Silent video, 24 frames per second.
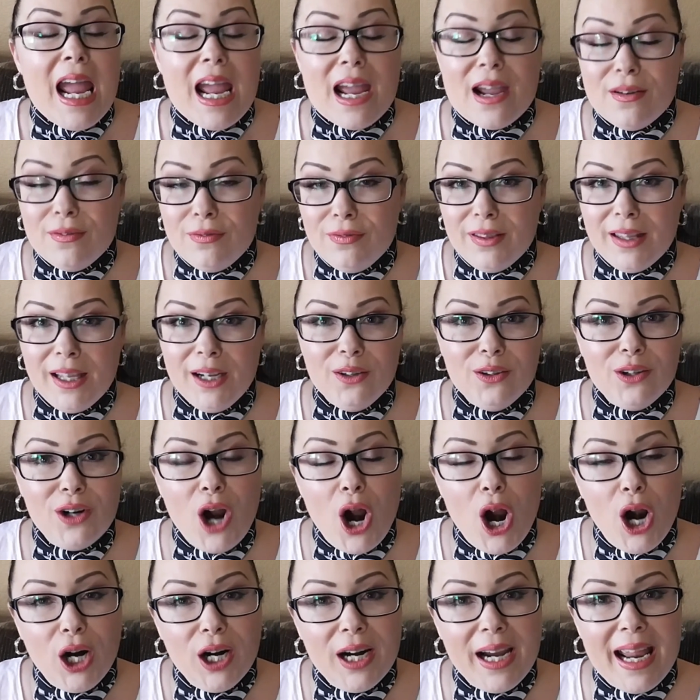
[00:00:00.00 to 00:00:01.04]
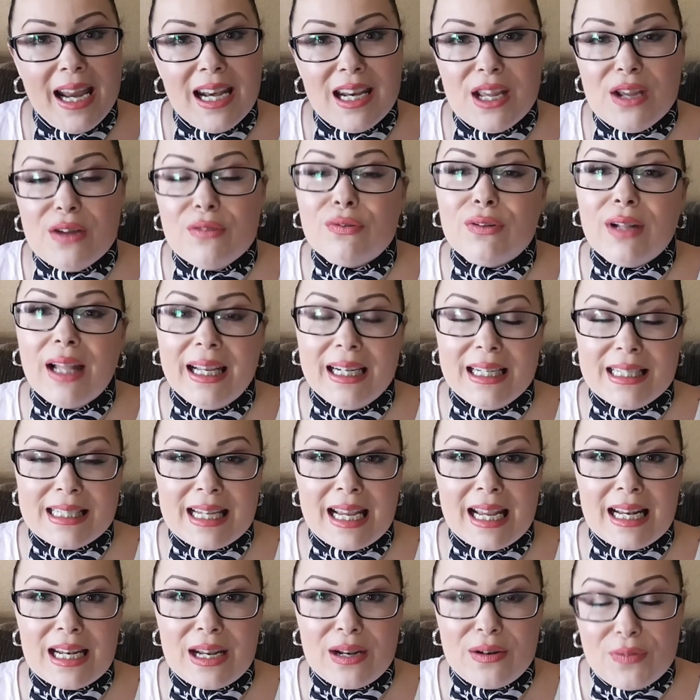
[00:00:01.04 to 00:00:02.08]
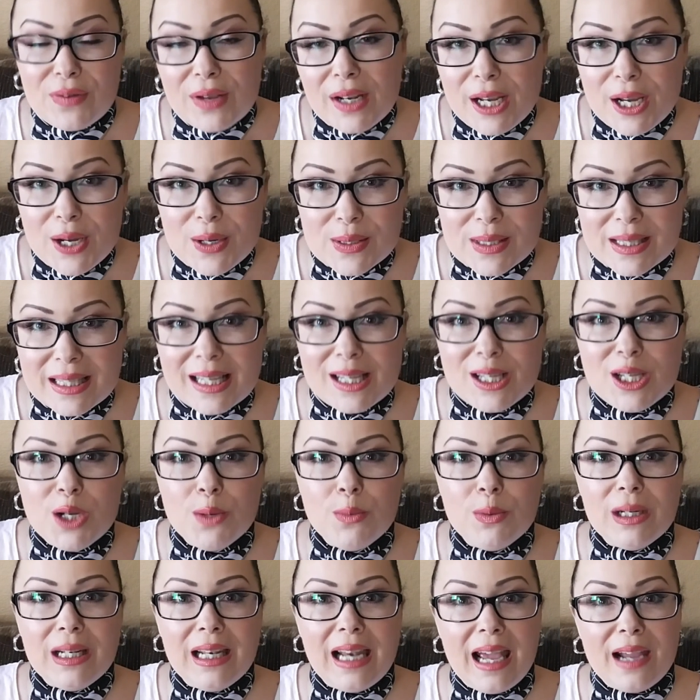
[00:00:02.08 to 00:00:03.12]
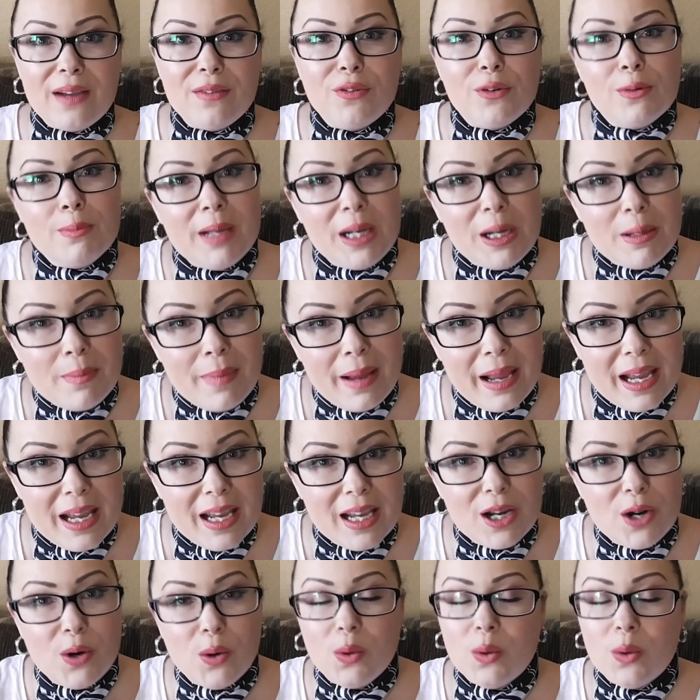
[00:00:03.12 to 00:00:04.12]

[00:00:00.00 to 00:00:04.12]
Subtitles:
If there are any flight attendant videos that you would like for me to make,